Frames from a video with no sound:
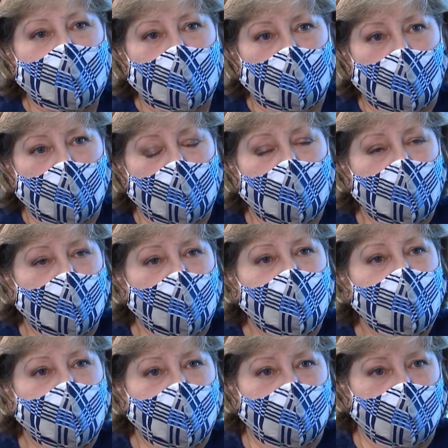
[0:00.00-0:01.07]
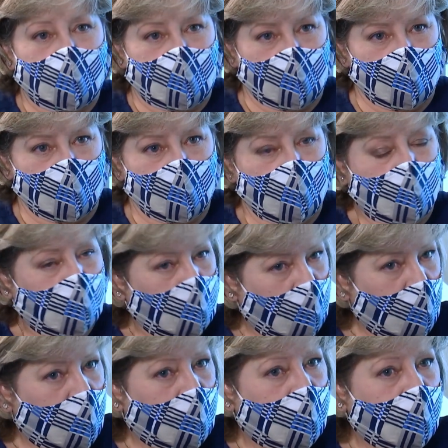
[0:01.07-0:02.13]
But if you're
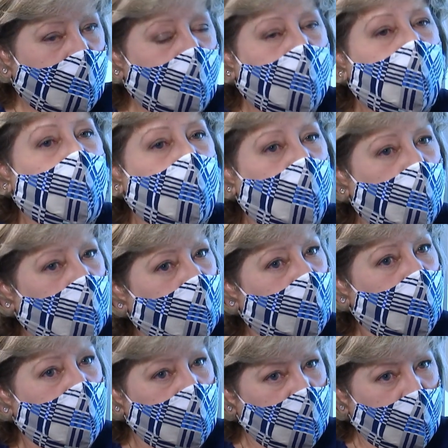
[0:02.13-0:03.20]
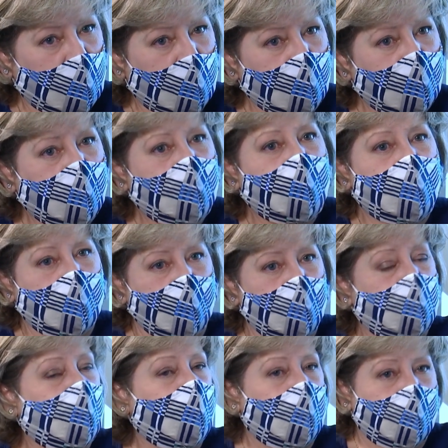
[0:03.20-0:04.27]
okay and you can wait for your test,
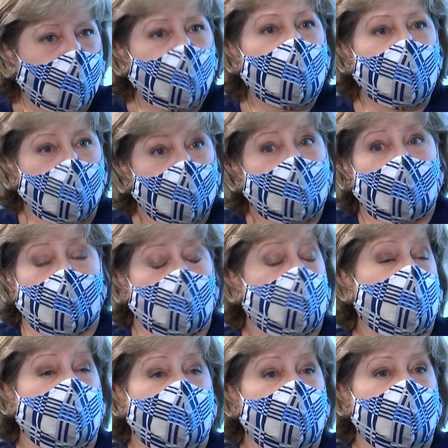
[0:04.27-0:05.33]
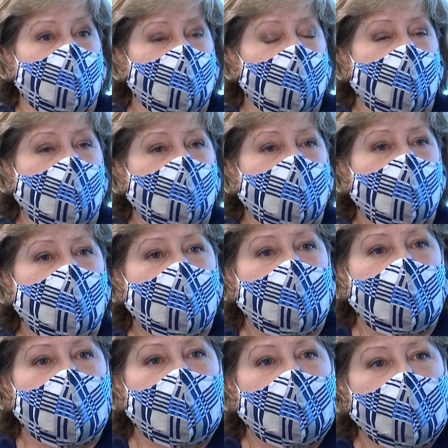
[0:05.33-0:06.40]
then you've got to wait for your test.
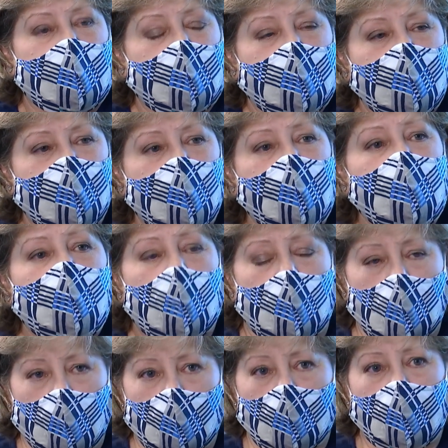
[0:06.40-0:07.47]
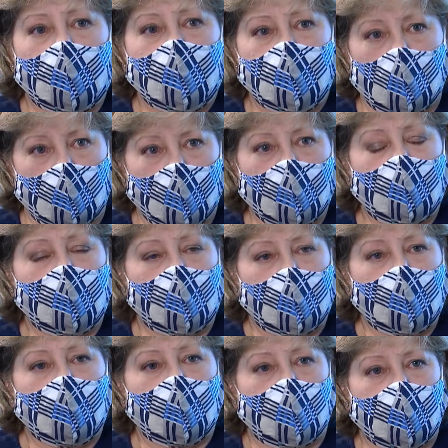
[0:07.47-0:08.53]
So it's hard. It's hard for
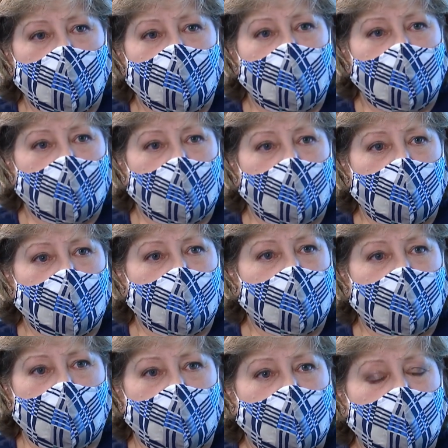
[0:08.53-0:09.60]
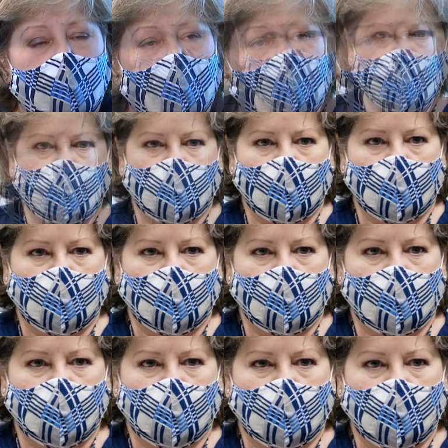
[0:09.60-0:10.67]
people to understand that they
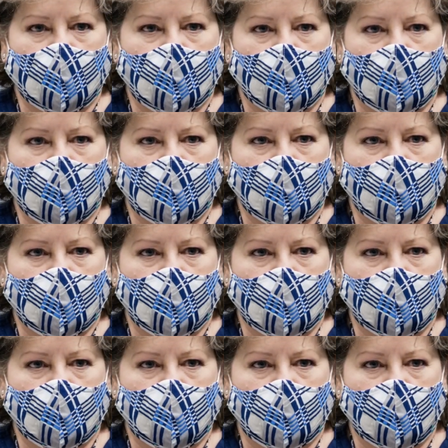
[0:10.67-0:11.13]
have to wait